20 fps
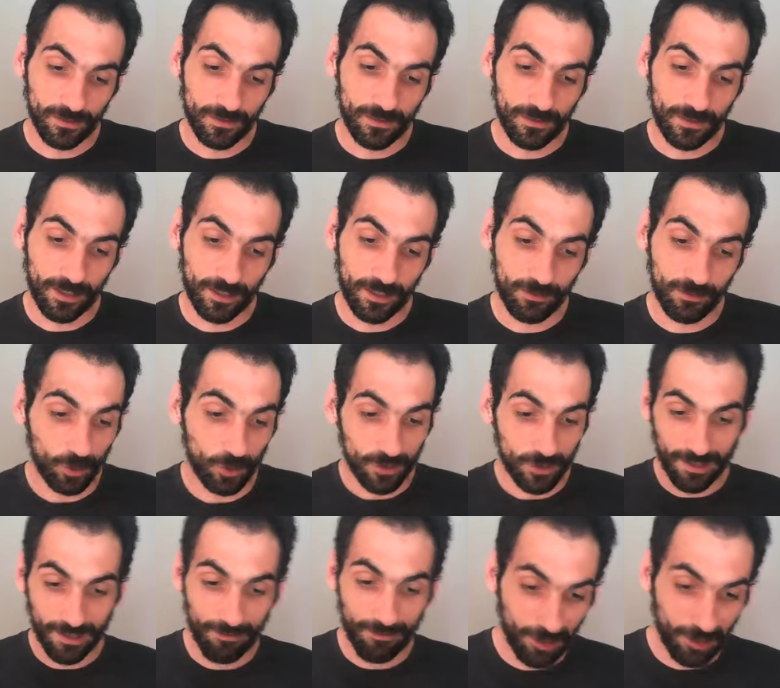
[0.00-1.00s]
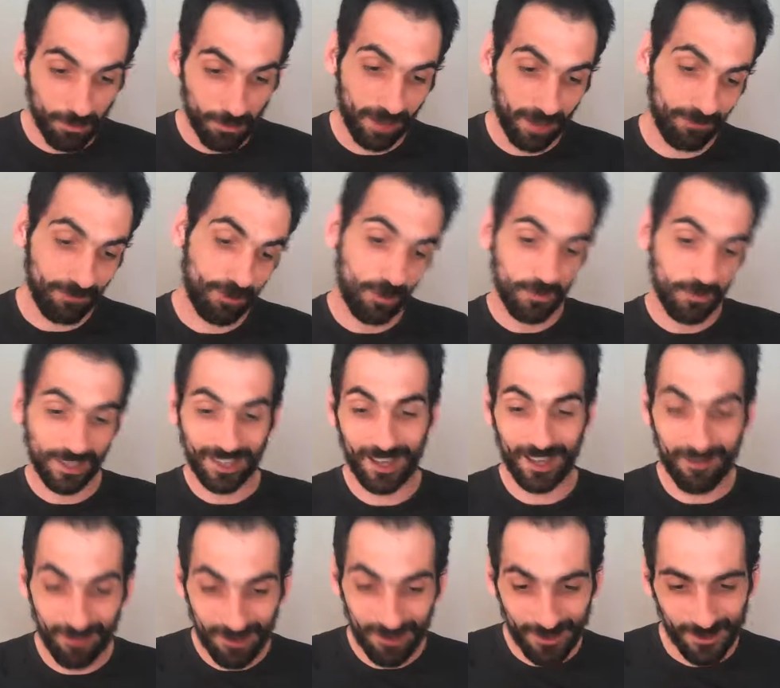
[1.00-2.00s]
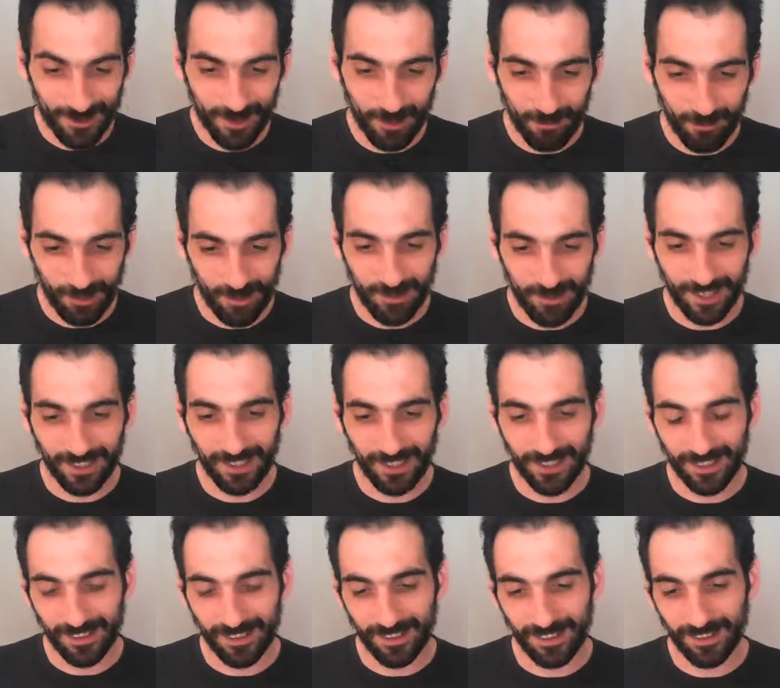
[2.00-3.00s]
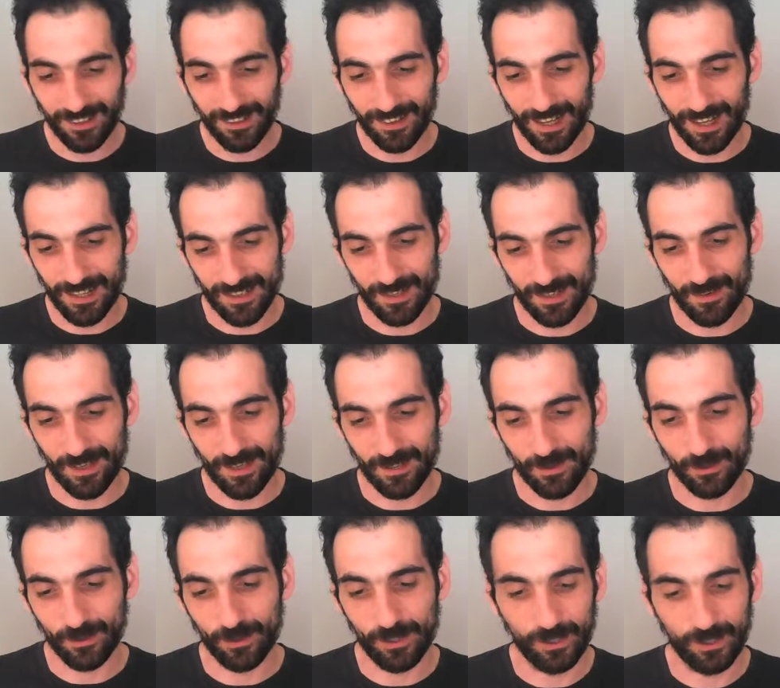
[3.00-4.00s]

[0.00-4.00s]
I took some feedback from it. I've also implemented in customized controller.